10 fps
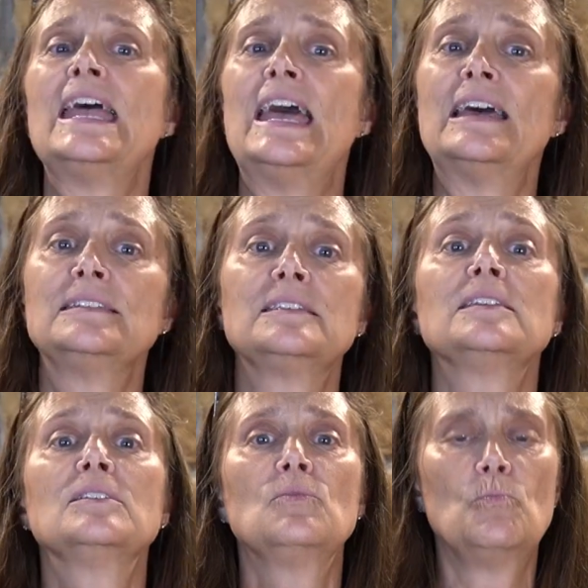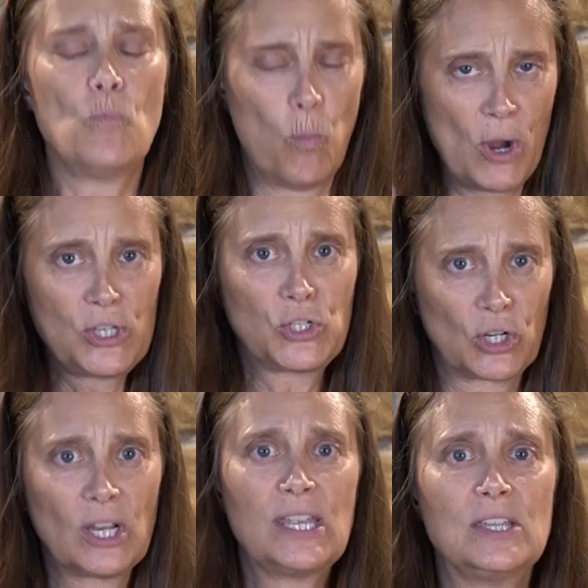and
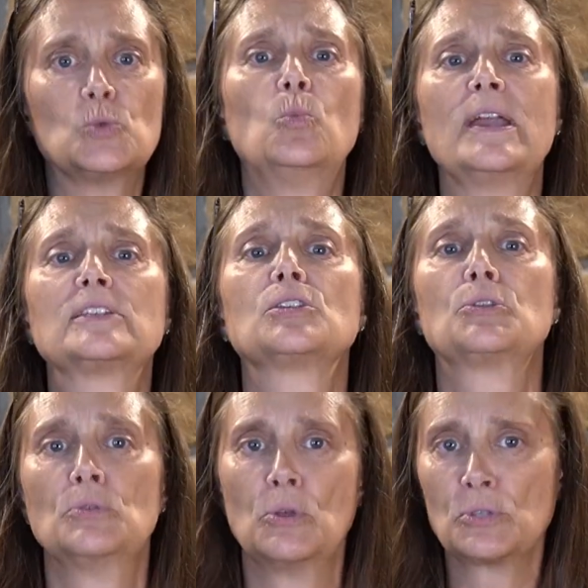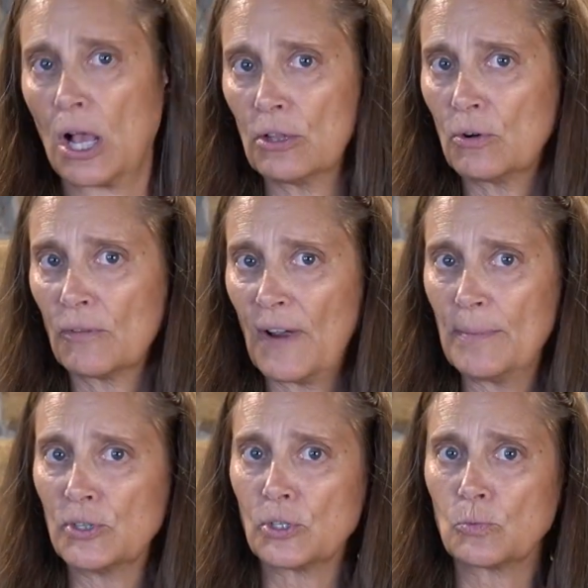moisture is wicked through those hollow core
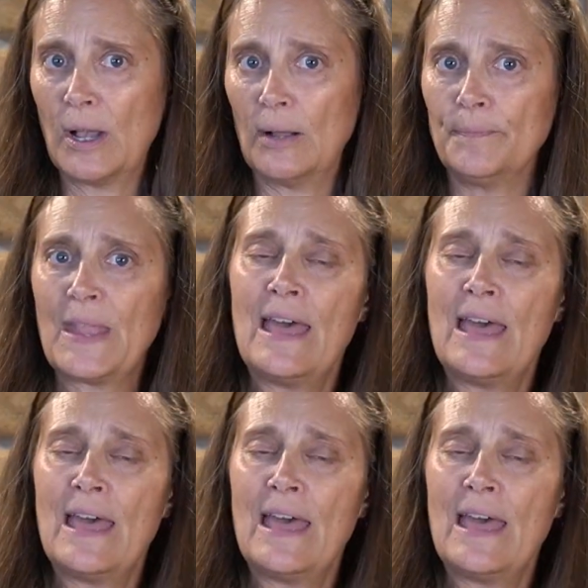fibers as well.